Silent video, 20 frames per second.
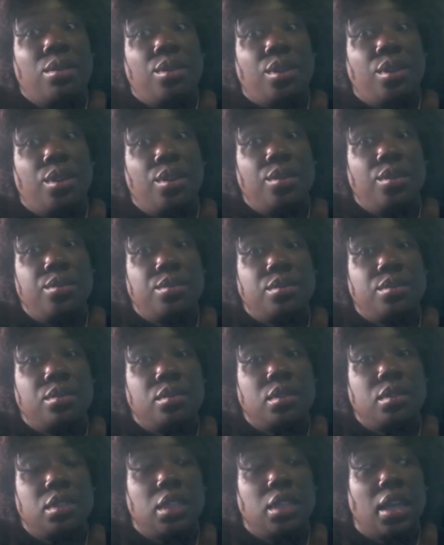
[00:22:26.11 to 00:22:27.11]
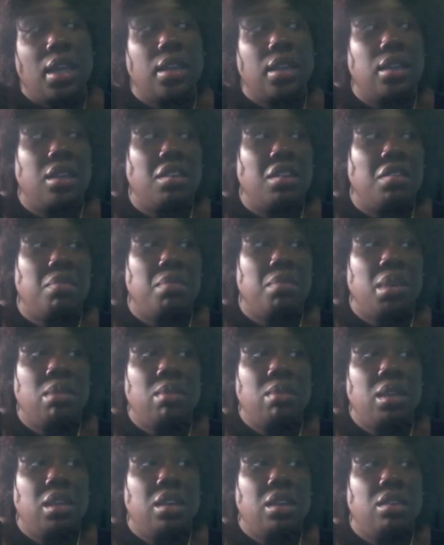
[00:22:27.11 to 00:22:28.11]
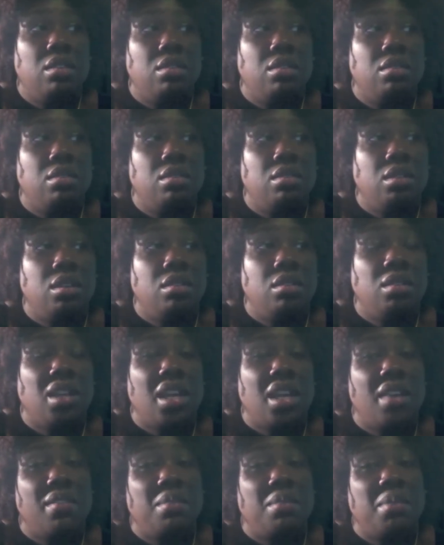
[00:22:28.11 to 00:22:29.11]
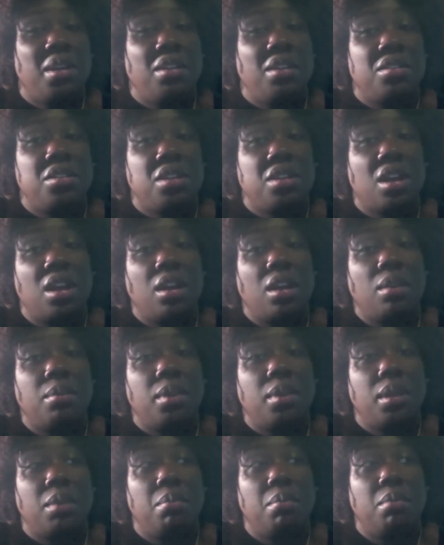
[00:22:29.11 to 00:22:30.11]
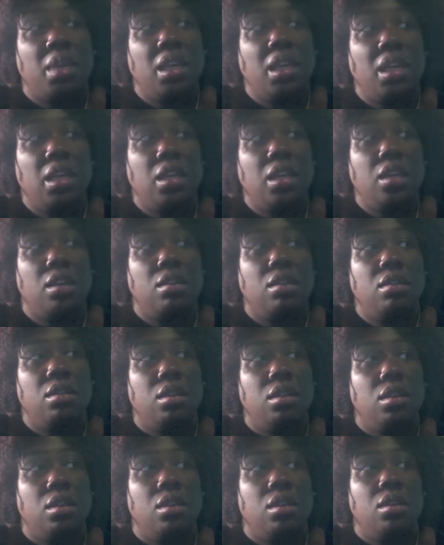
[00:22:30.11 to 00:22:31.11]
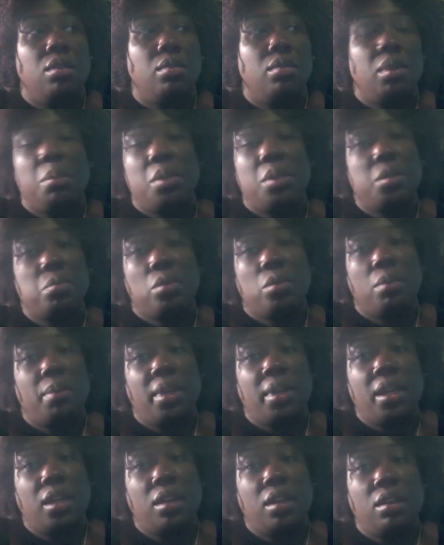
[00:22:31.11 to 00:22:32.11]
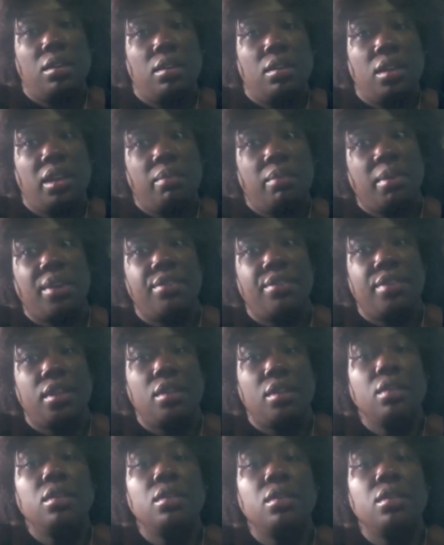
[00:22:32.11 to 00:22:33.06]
know. I think maybe when I have a better job, I'm making way much more money in my field,